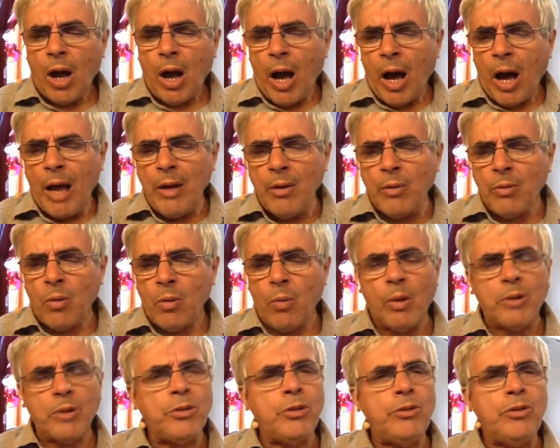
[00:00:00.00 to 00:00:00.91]
I don't know
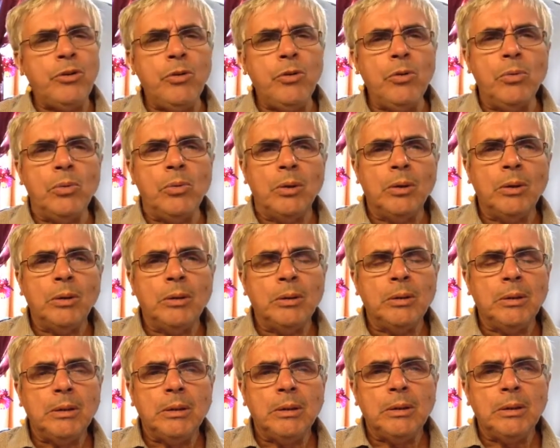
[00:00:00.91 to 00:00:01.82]
what to do."
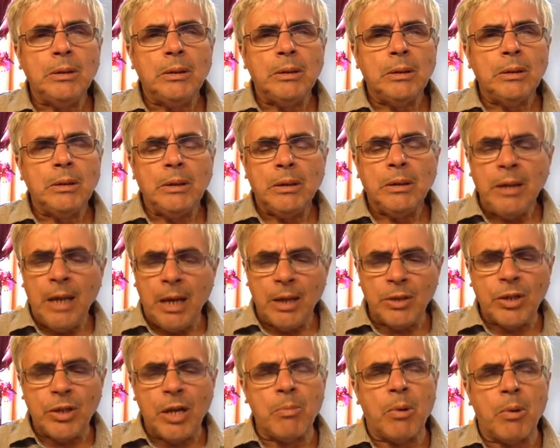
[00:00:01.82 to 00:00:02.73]

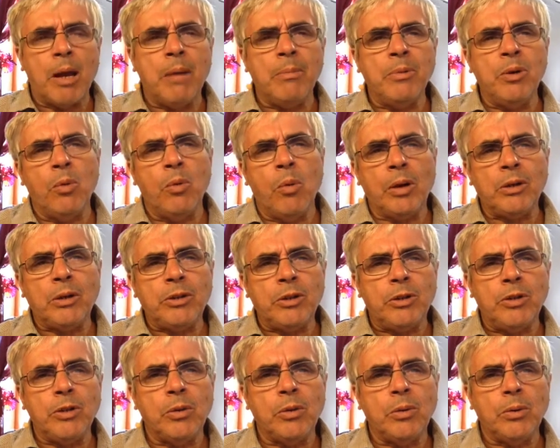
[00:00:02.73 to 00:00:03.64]
Yes, Abraham knew what to
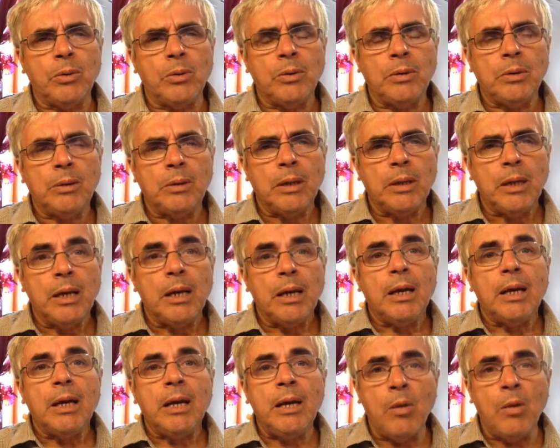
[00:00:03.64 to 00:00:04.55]
do.
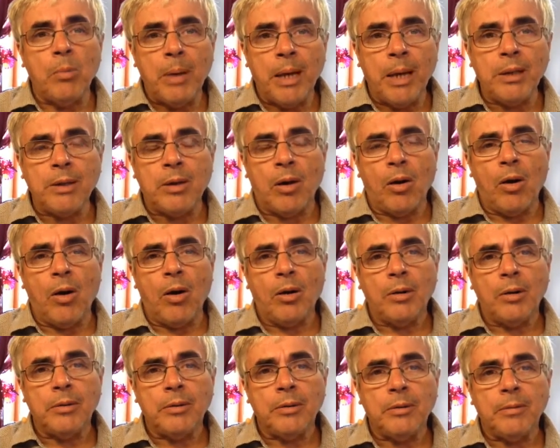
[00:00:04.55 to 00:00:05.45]
He obeyed
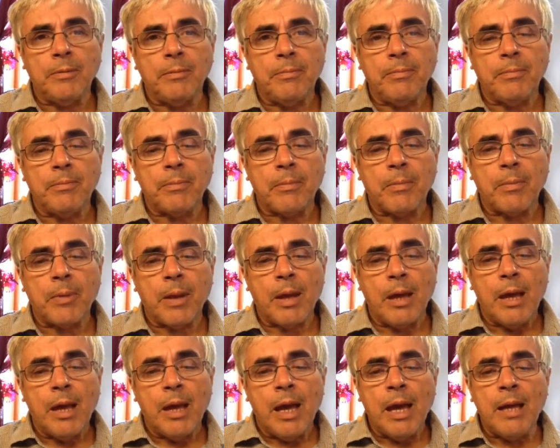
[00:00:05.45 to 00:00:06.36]
God.
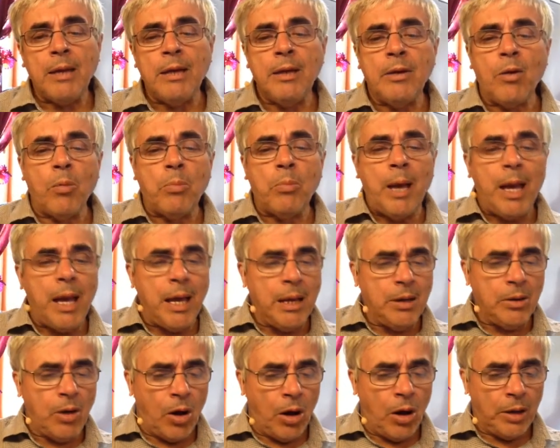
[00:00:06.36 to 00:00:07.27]
And in
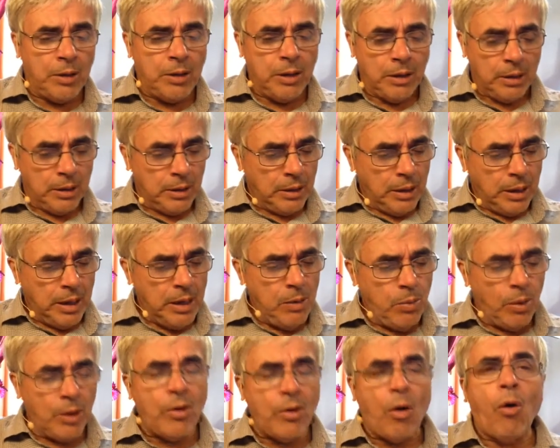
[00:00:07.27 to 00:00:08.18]
obeying God, he
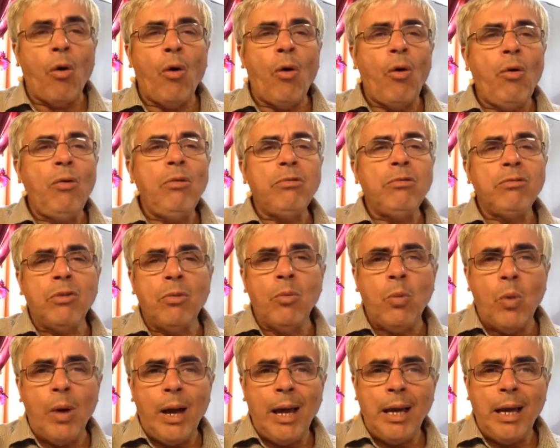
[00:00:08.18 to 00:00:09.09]
went all the
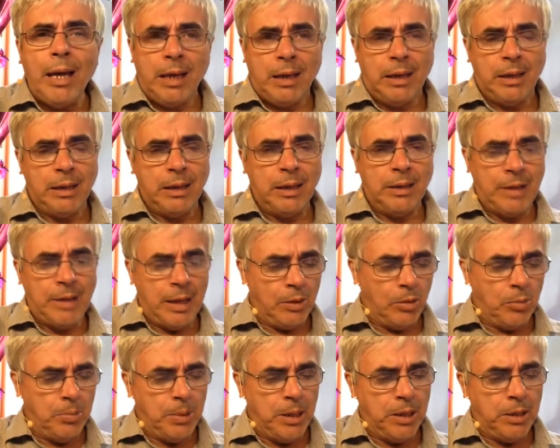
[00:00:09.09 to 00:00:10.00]
way in that
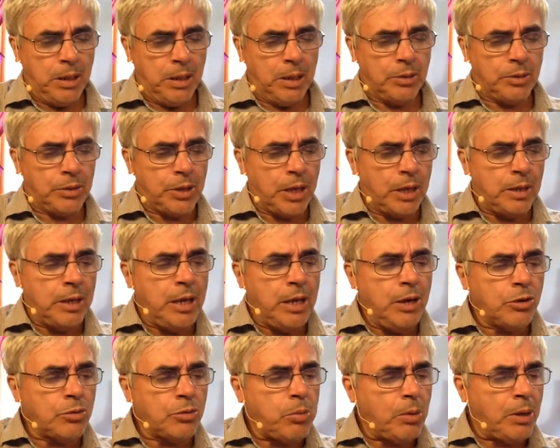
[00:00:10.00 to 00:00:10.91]
obedience. And
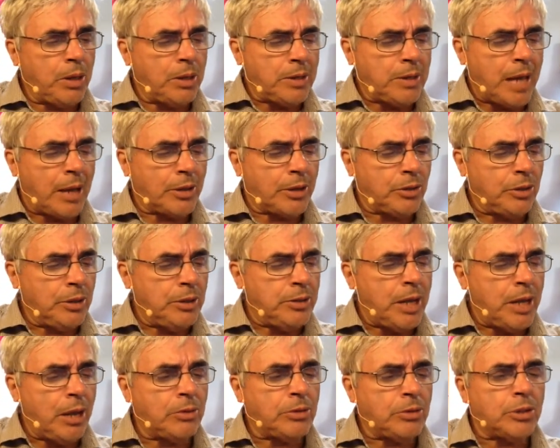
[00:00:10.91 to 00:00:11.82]
here's what it actually
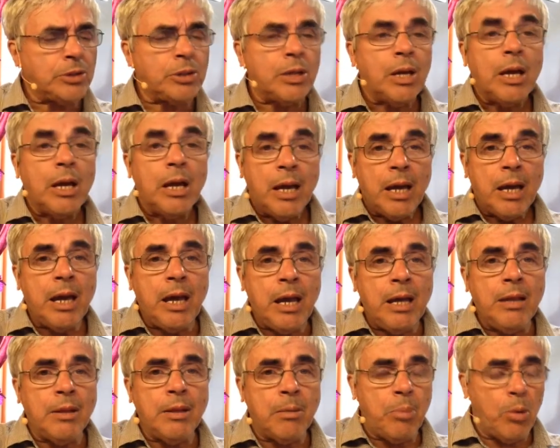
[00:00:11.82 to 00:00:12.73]
tells us
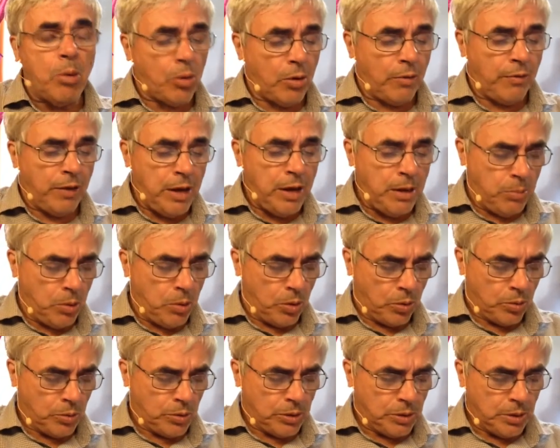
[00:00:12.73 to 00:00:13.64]
in the book of
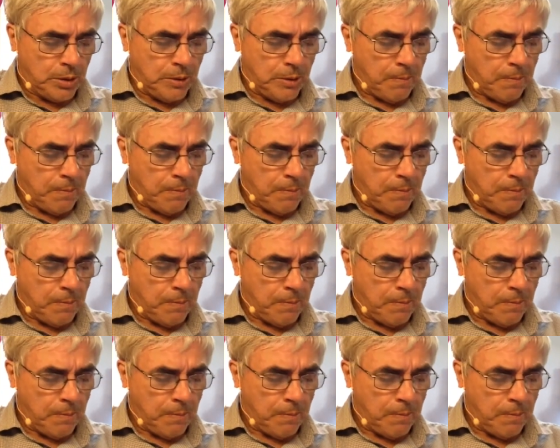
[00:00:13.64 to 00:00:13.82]
Hebrews.